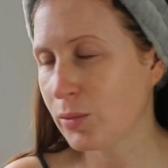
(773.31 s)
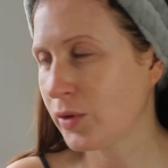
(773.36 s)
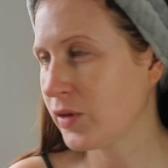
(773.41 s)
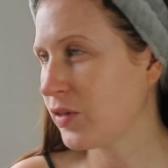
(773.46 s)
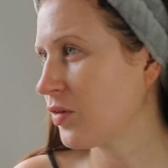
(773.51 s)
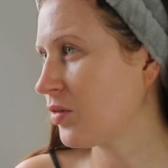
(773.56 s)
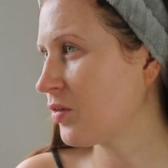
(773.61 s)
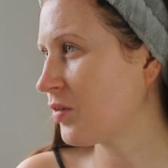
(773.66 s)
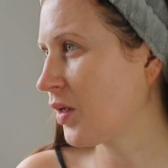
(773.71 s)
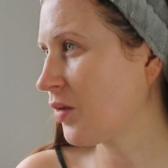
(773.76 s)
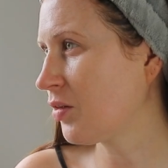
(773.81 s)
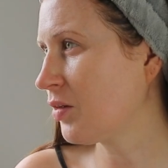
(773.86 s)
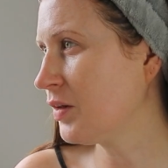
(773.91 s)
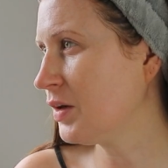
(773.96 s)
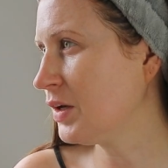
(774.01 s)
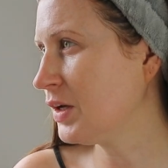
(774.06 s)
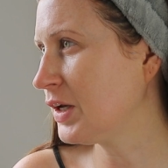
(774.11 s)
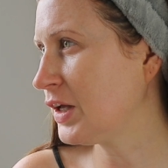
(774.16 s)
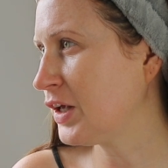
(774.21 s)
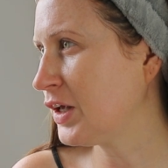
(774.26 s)
Well, this
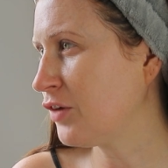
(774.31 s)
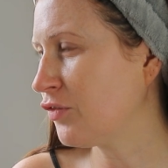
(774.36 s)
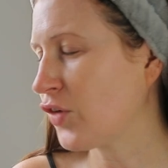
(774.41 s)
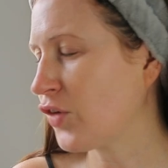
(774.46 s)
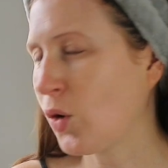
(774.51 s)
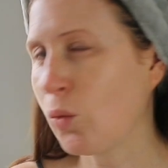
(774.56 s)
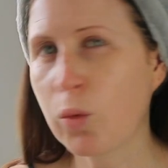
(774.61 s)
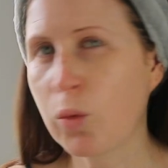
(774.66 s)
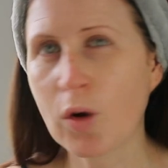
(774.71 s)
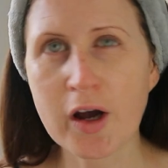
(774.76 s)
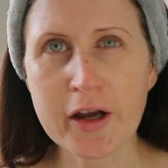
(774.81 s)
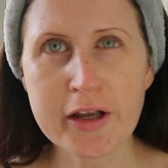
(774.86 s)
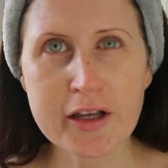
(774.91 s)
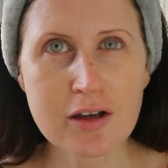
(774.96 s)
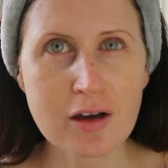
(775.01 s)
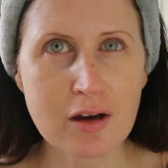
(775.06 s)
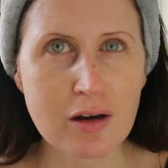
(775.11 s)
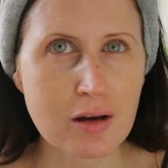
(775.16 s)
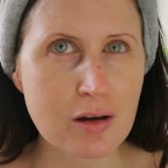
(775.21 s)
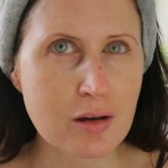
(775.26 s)
doesn't leave a
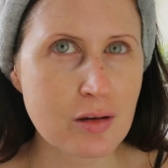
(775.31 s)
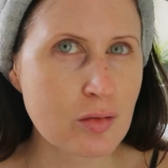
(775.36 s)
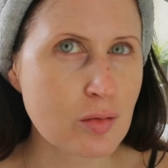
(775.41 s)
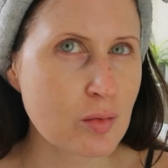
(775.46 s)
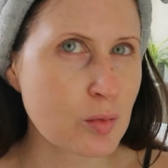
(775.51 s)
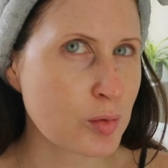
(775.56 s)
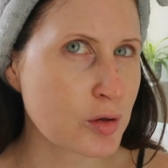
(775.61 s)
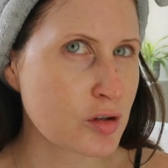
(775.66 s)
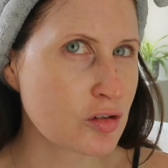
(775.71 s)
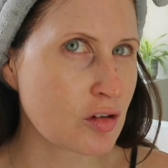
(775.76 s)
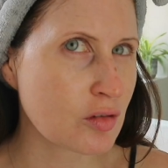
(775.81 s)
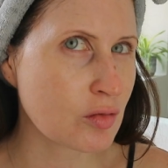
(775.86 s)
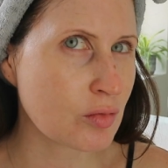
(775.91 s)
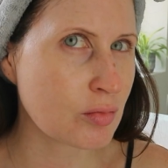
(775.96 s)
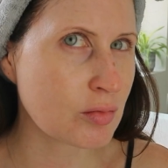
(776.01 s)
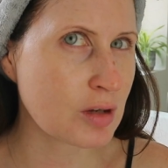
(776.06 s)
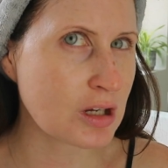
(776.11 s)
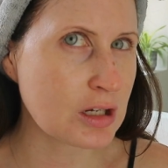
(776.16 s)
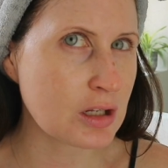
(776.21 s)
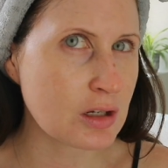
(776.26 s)
wide cast, which is
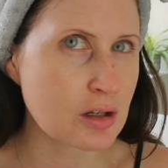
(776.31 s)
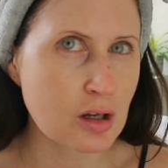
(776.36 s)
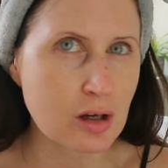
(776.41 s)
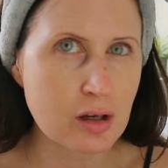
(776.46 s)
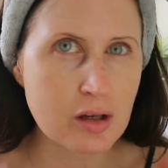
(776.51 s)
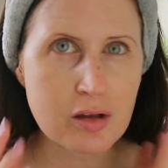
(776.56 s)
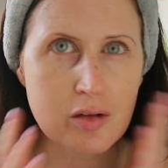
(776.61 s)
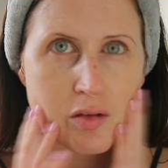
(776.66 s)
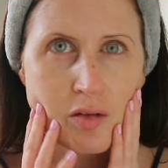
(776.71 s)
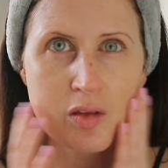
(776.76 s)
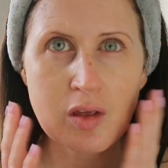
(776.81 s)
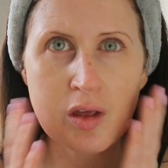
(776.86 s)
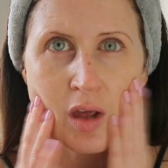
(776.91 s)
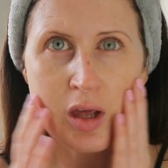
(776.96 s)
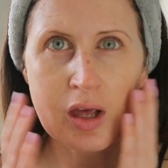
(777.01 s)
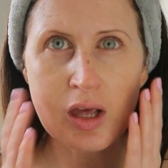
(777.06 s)
really nice.